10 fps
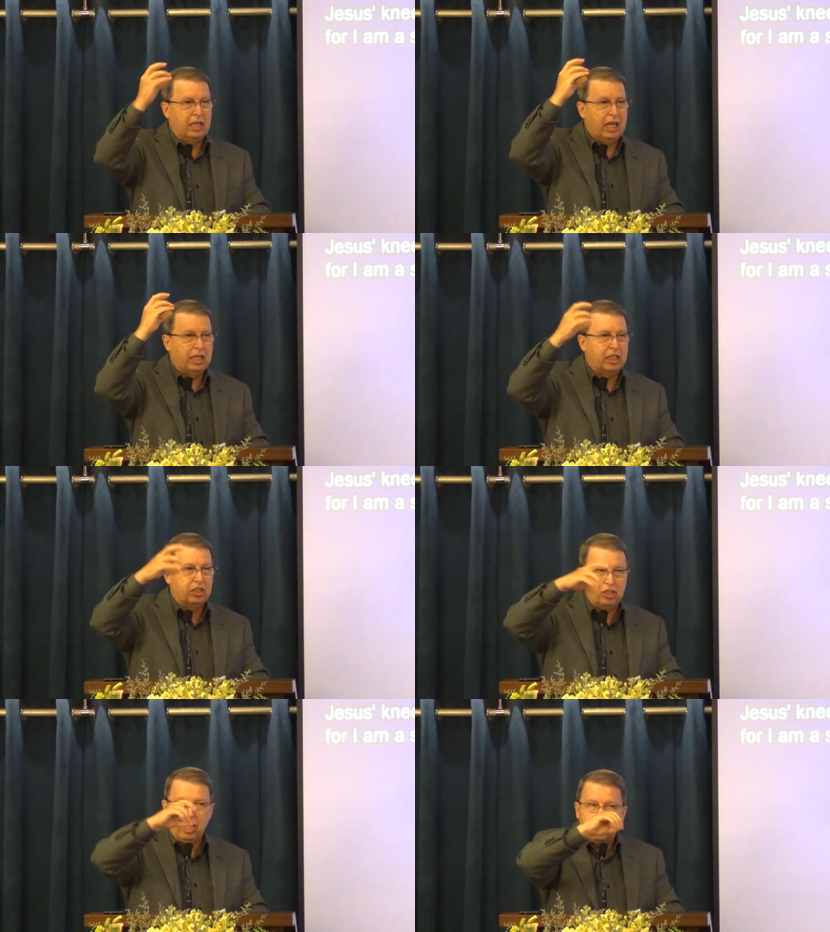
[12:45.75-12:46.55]
Like,
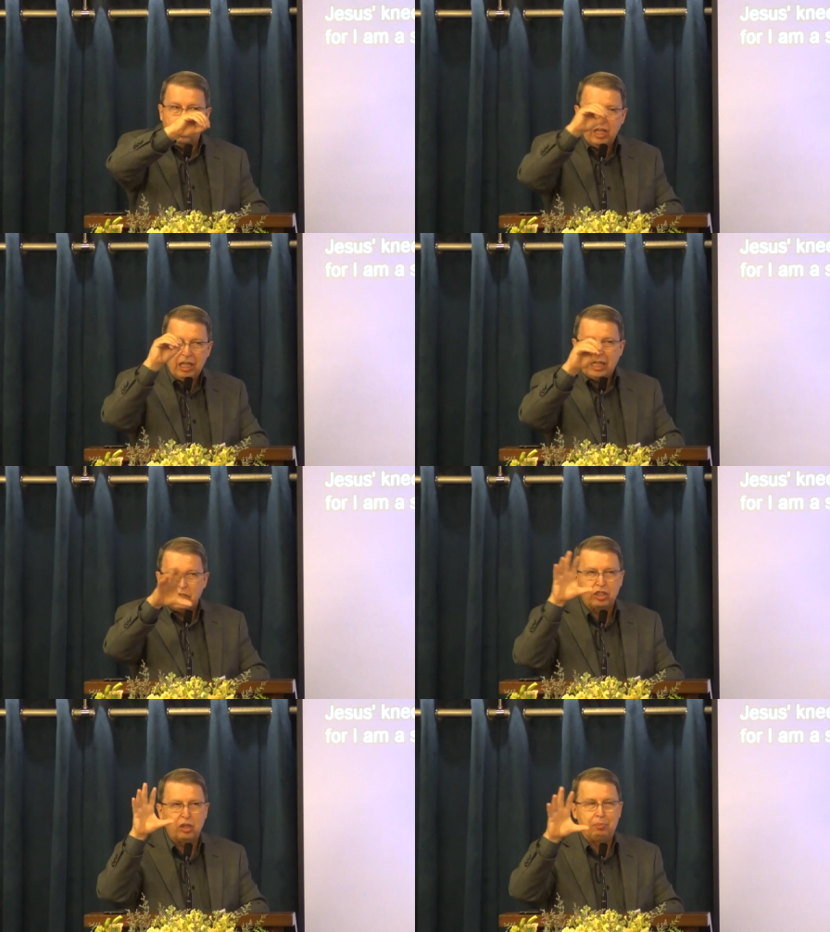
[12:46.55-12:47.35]
it's not only like
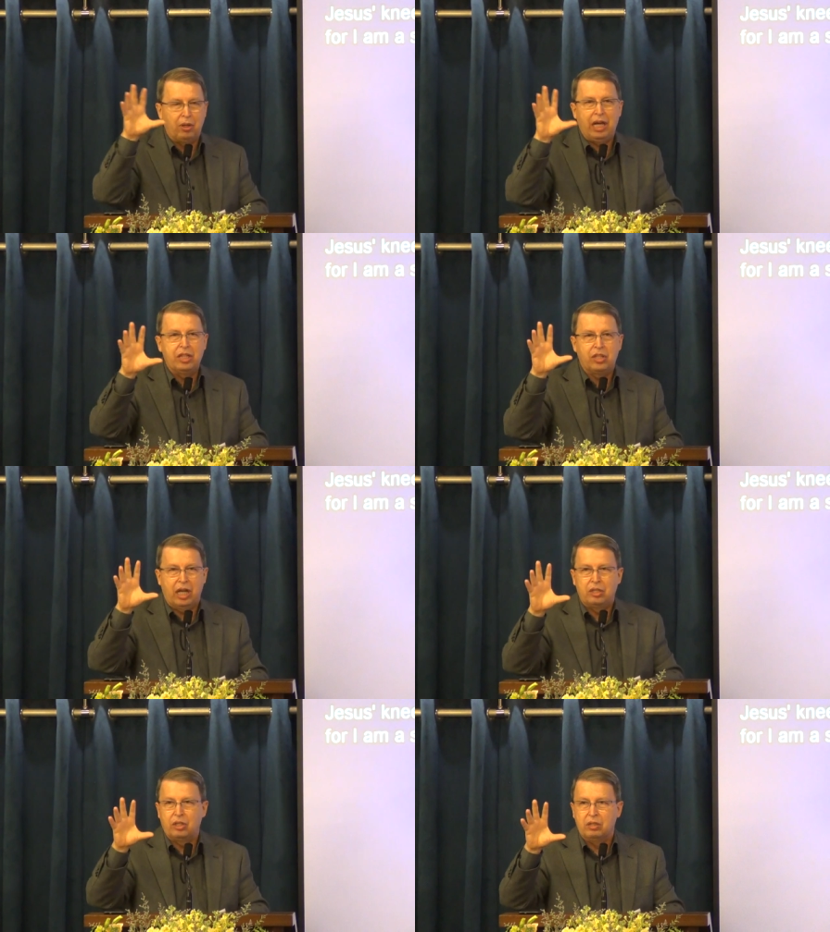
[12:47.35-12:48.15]
just a polite
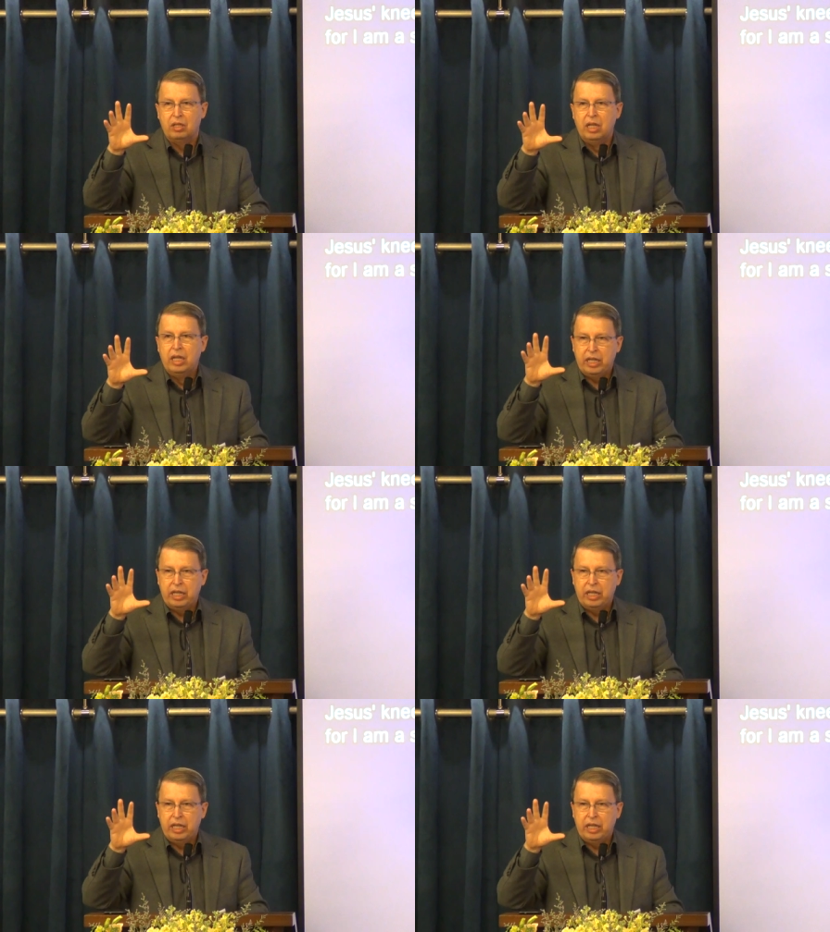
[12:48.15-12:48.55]
title.